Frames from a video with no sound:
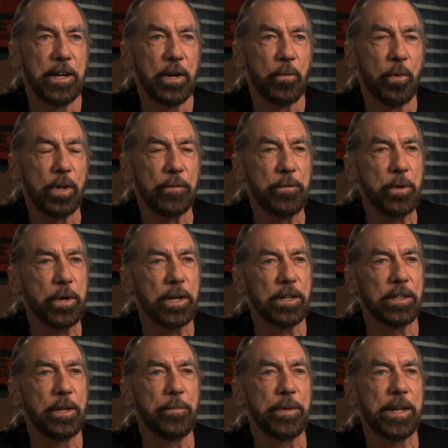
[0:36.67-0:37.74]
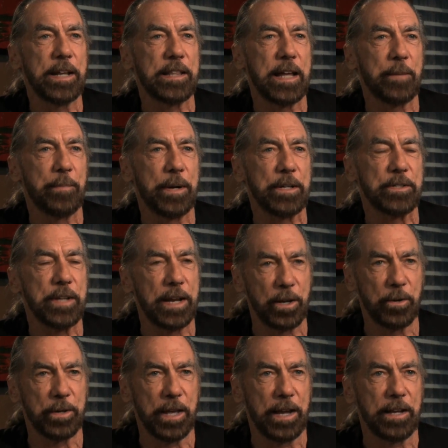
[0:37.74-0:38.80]
Well, if you could eliminate that by saying,
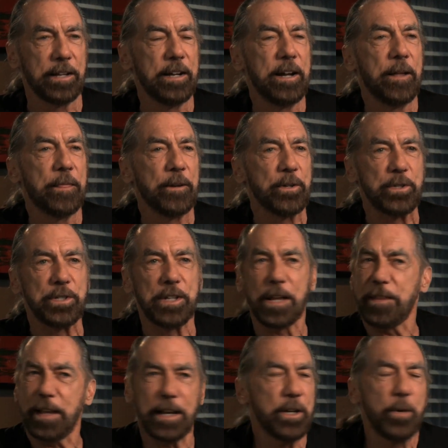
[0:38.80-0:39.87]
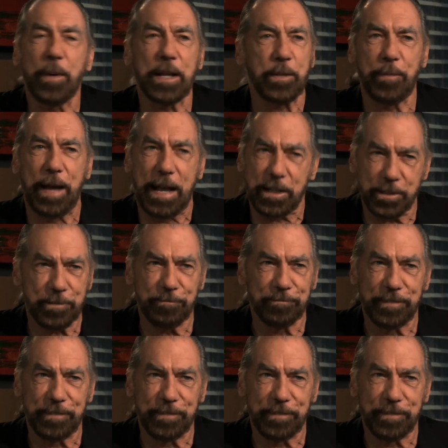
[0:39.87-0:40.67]
okay, there's nothing I do about the past.